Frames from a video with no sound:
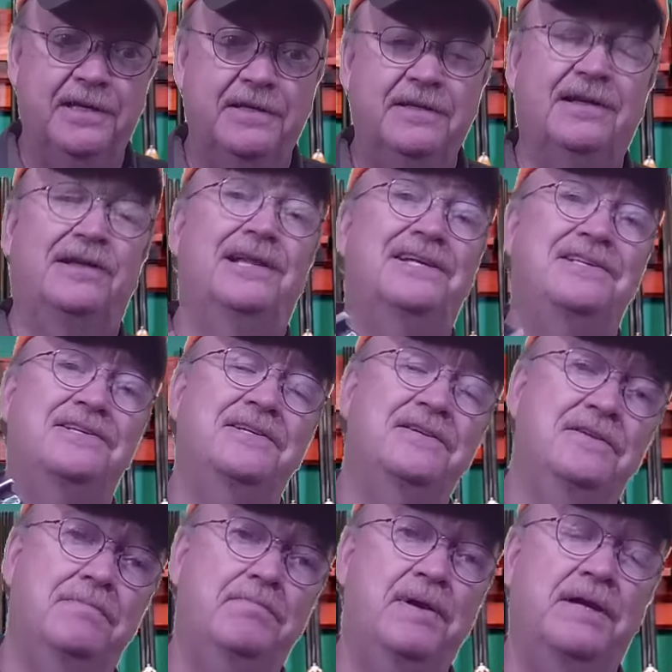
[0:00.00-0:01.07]
Now let's see
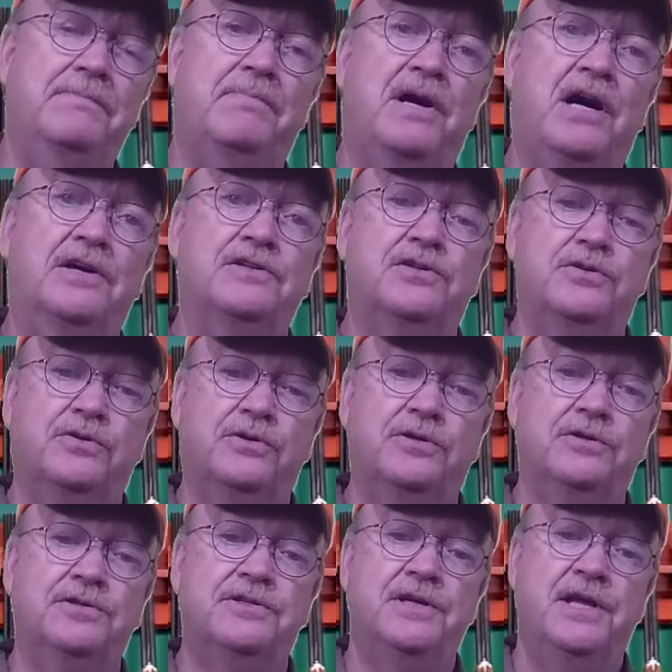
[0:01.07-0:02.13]
the big box
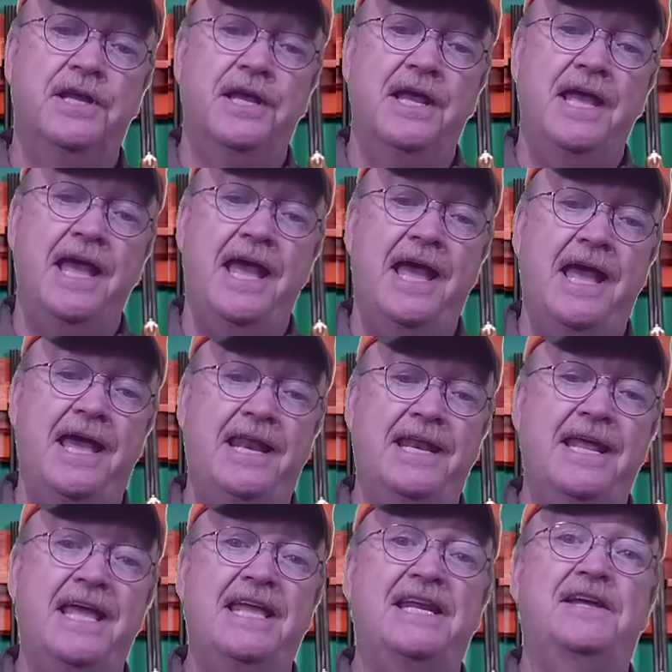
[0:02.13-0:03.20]
stores and
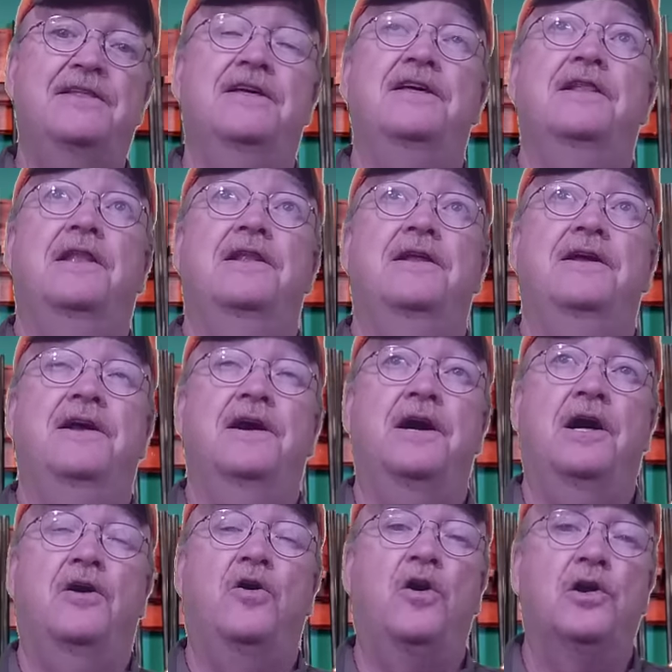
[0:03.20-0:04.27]
any of the uh,
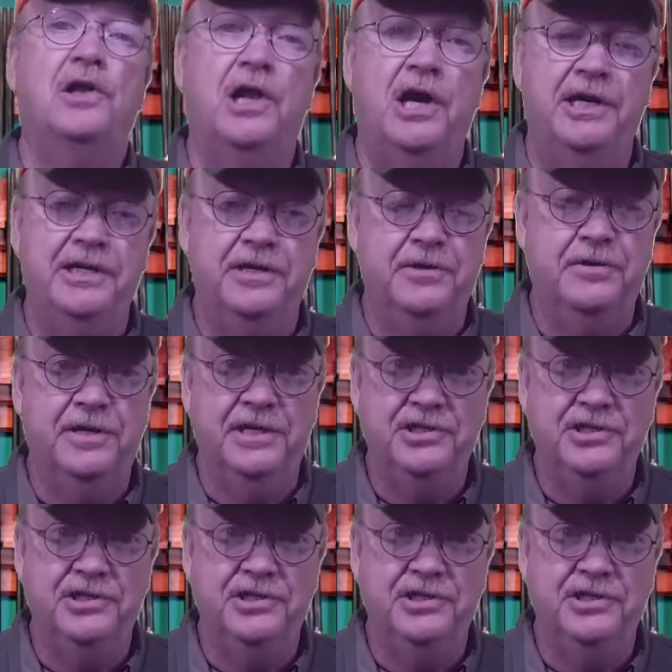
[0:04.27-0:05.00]
online internet